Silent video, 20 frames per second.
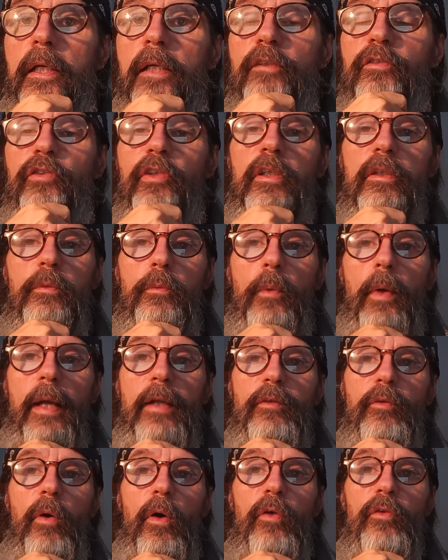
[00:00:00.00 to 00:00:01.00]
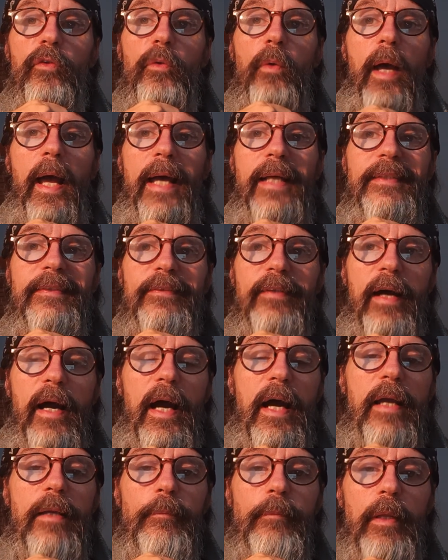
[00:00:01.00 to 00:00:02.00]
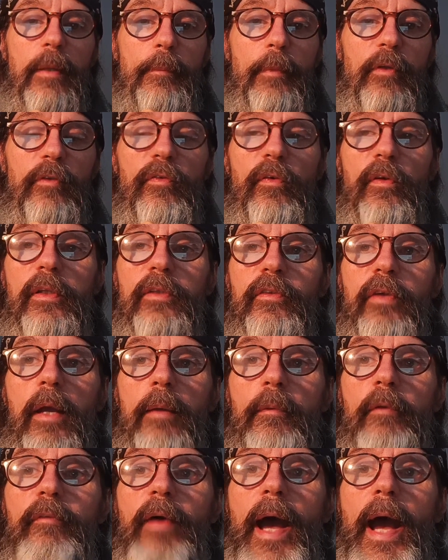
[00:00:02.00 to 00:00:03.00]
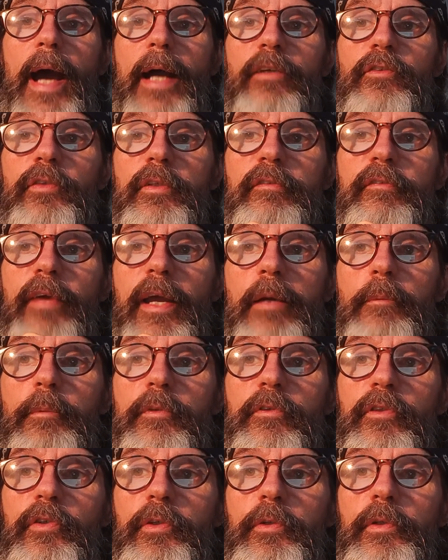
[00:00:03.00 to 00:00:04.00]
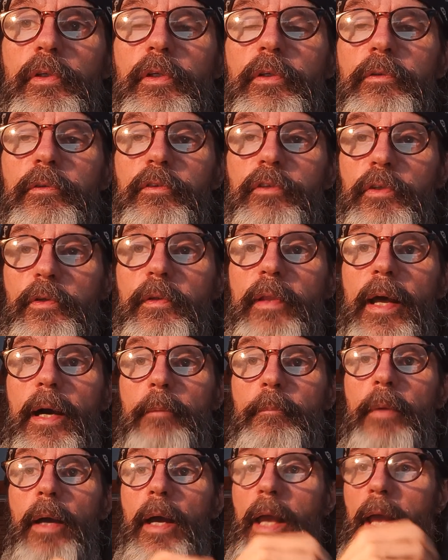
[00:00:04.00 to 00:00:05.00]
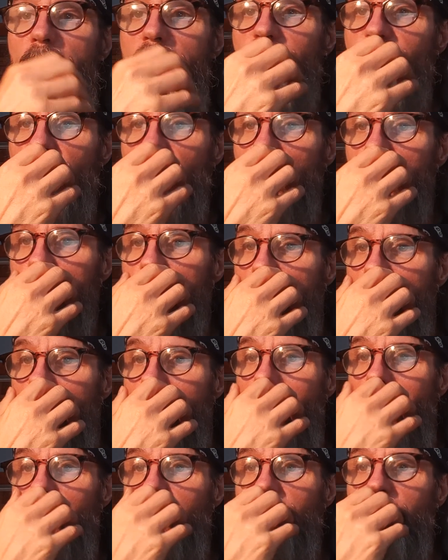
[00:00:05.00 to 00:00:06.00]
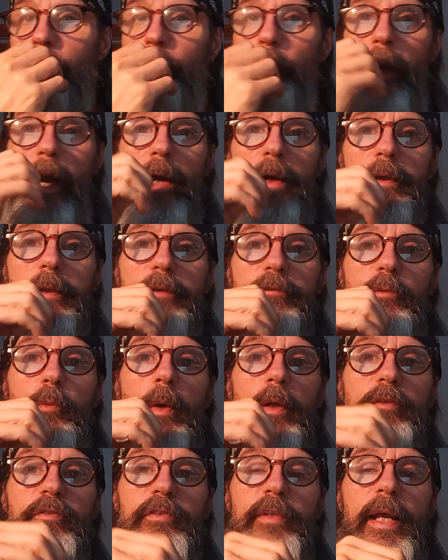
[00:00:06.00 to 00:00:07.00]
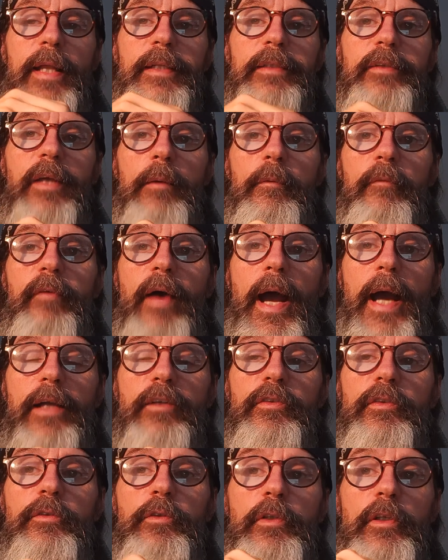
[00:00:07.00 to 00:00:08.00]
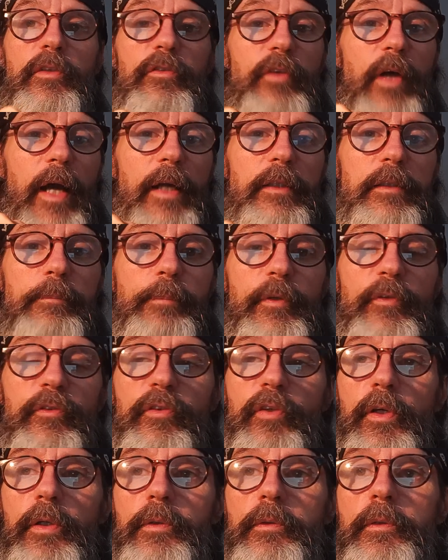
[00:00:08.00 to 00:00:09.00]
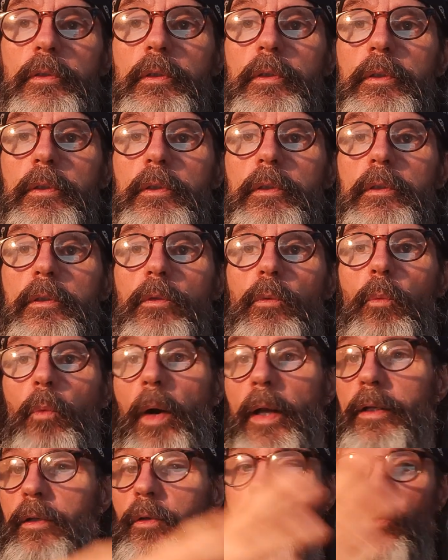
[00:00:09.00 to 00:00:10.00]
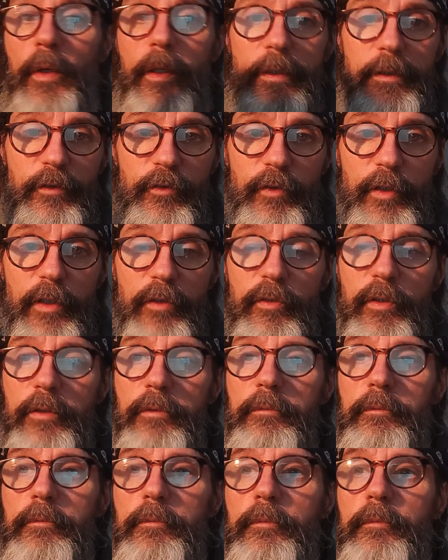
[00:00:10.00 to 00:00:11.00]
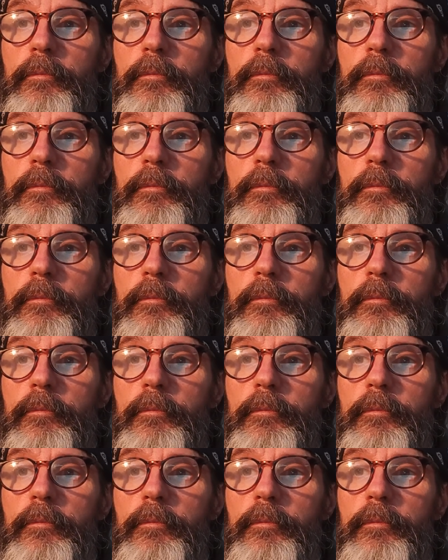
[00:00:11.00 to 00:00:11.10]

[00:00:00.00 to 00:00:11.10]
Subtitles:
Certain rights also had time limits for the type of action available to them, and so it was imperative to understand the type of action you desired to pursue, one according to season